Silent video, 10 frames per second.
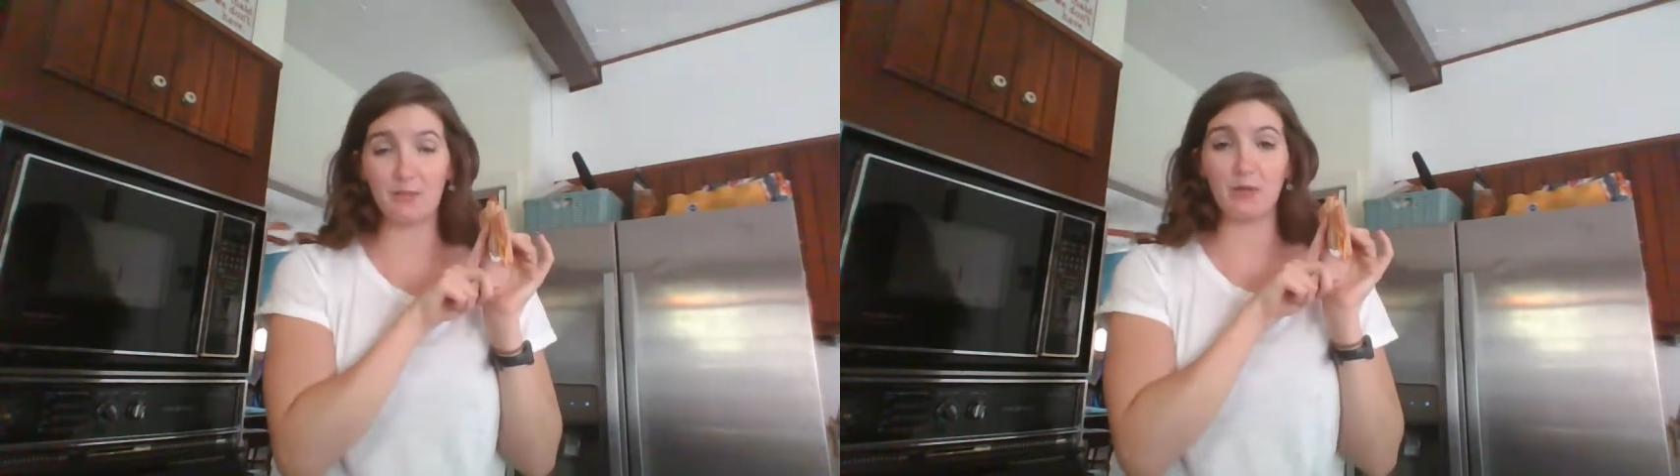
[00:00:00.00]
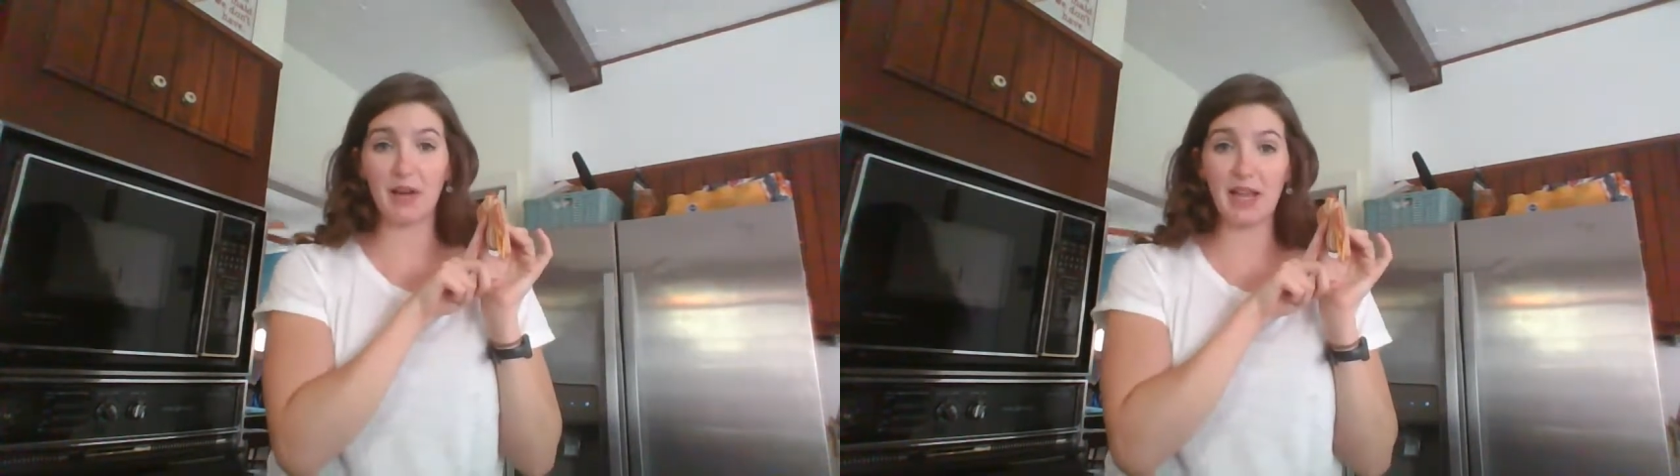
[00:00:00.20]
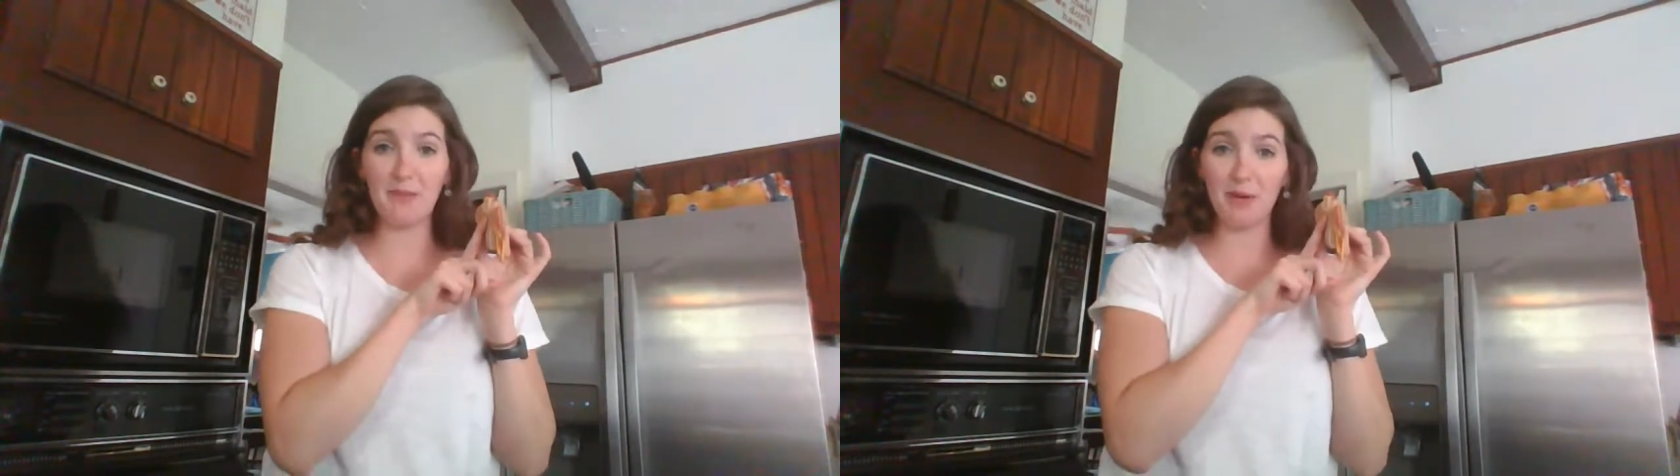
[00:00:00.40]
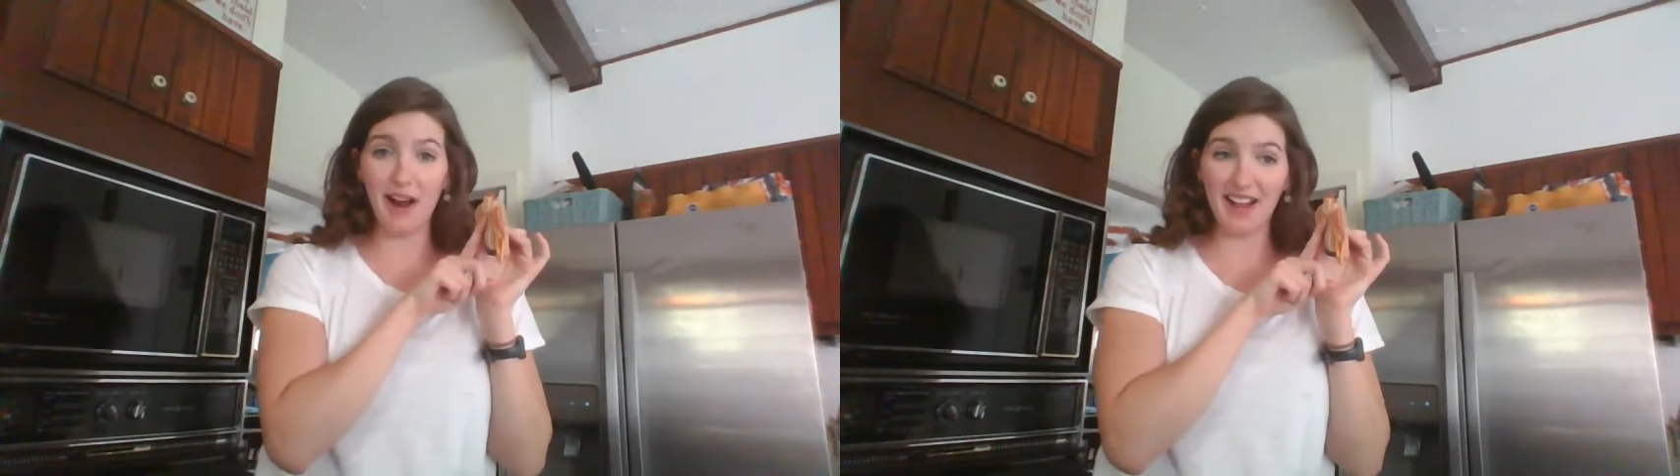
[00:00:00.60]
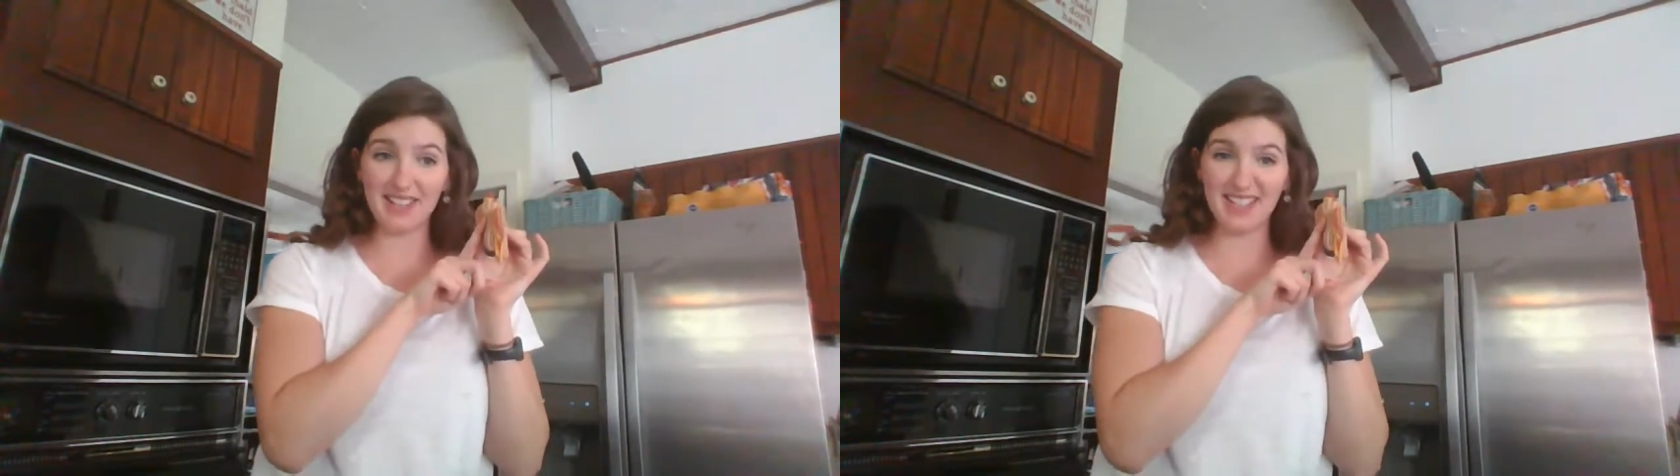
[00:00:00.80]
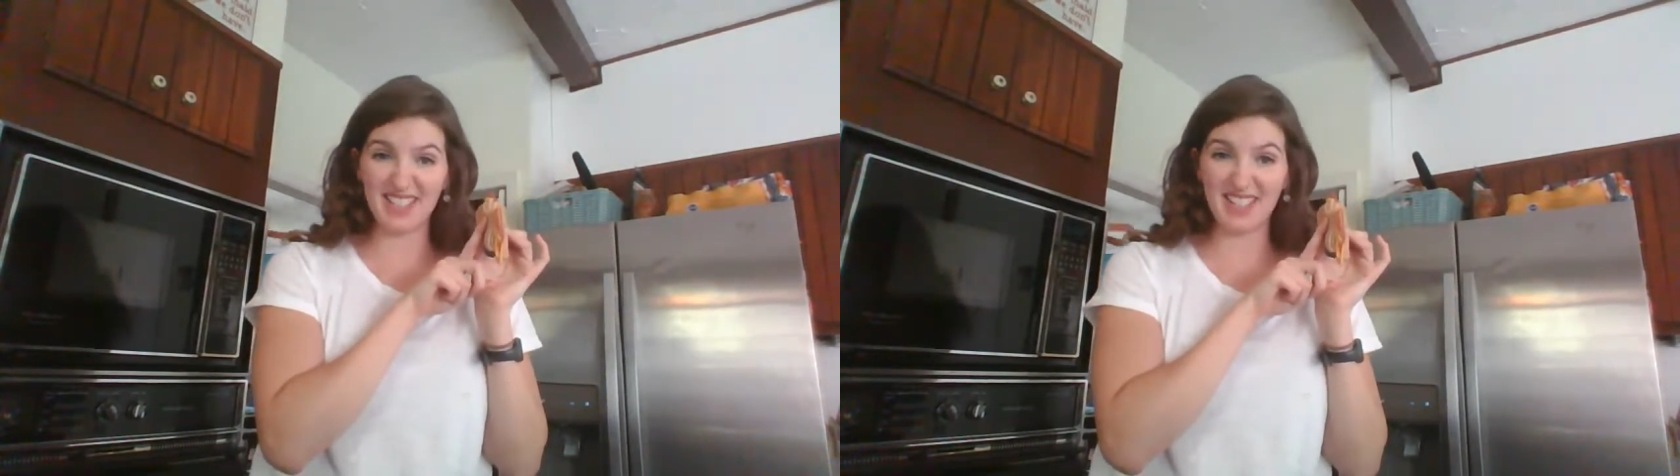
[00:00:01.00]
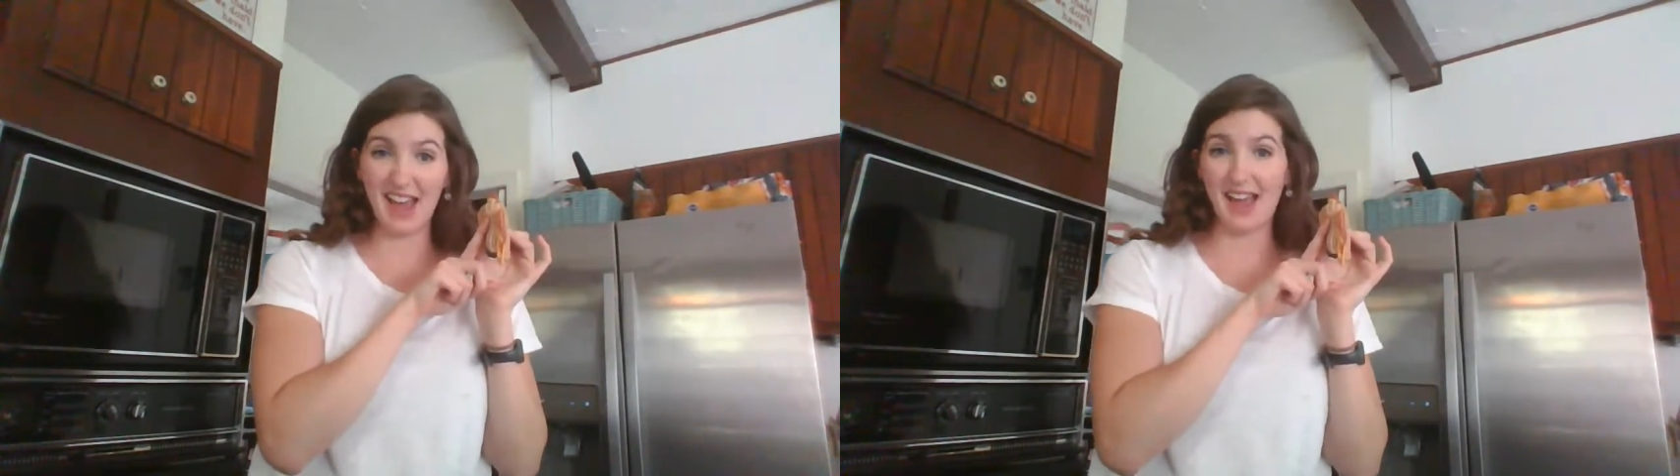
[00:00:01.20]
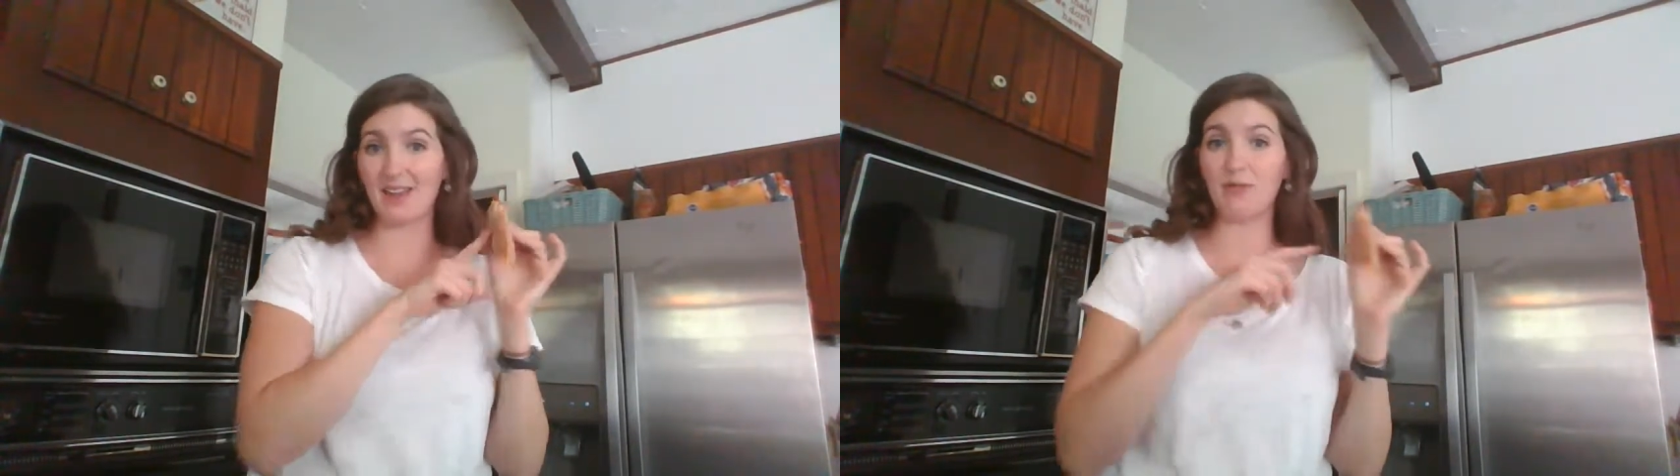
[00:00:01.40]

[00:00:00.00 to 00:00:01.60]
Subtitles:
pre-practice snack,